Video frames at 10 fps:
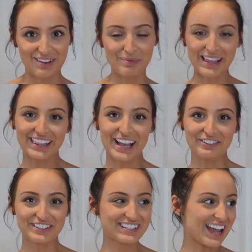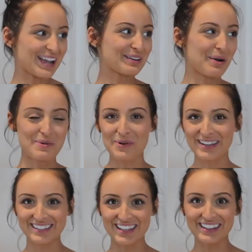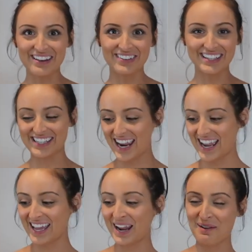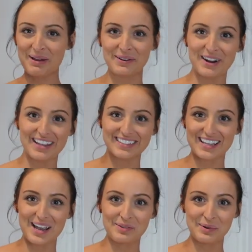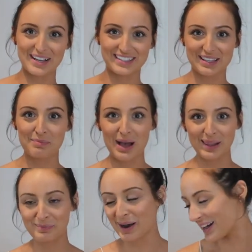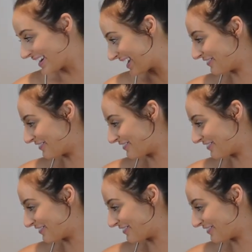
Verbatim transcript: My left side was the Loving Tan and my right side was the Bali Body.